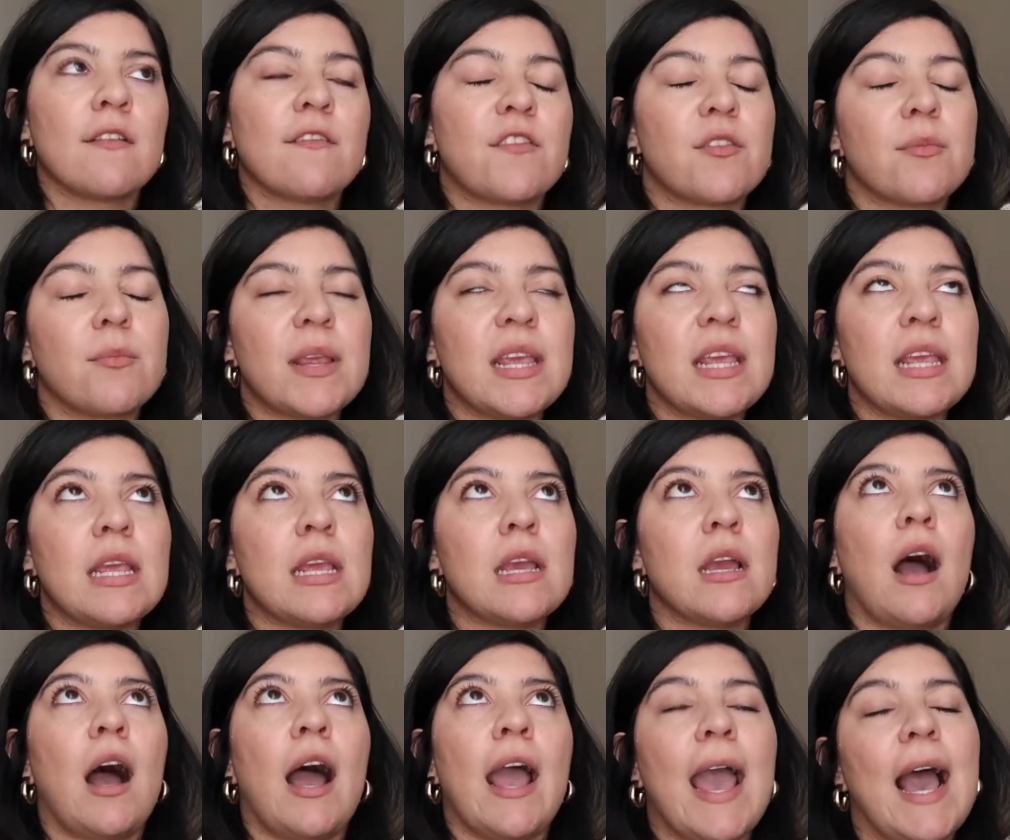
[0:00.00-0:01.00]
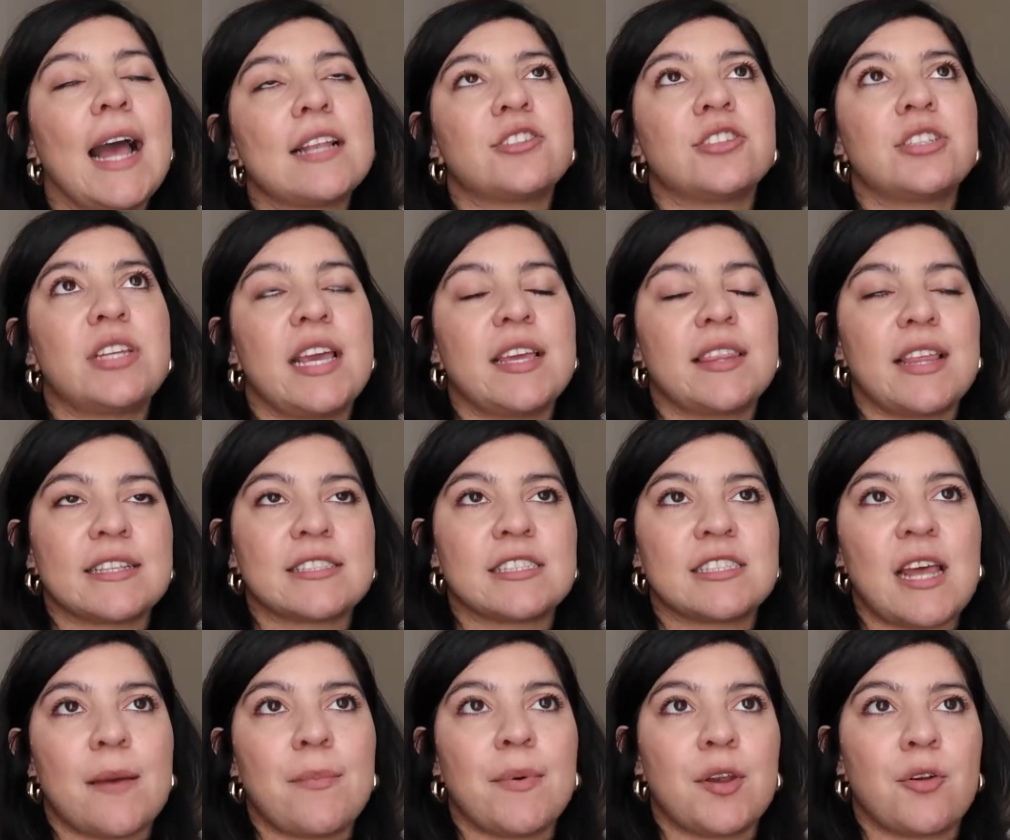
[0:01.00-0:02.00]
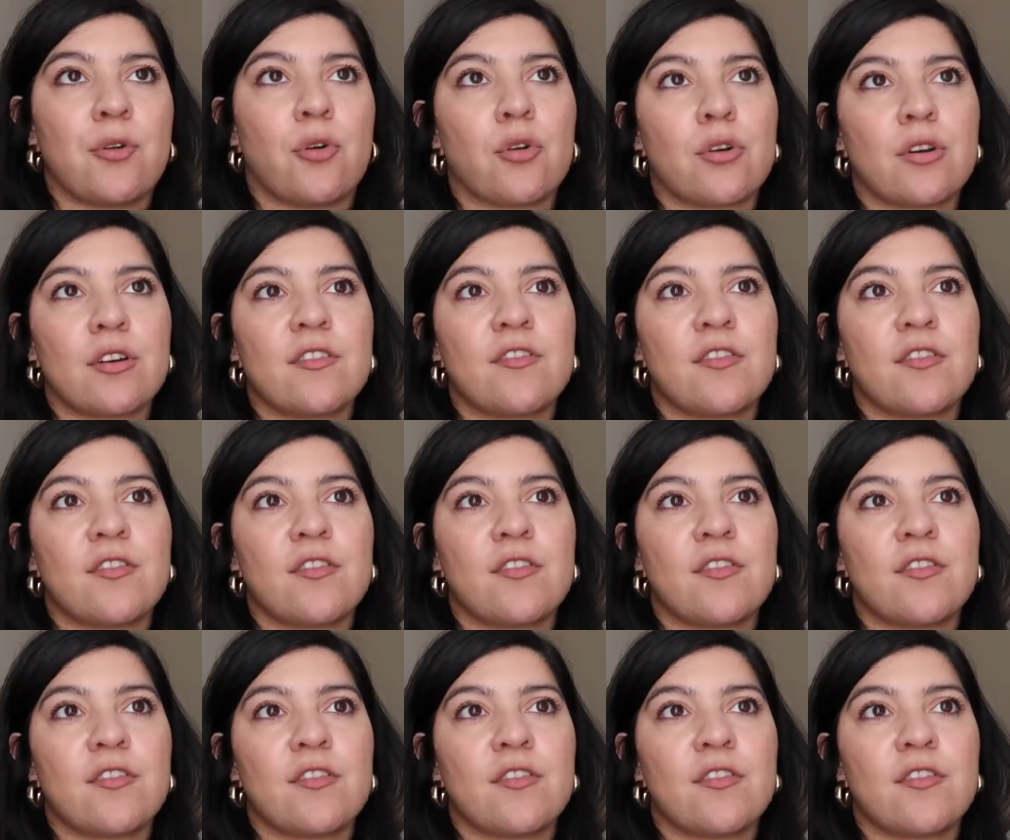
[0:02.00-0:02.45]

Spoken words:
For me, I had to take that step in order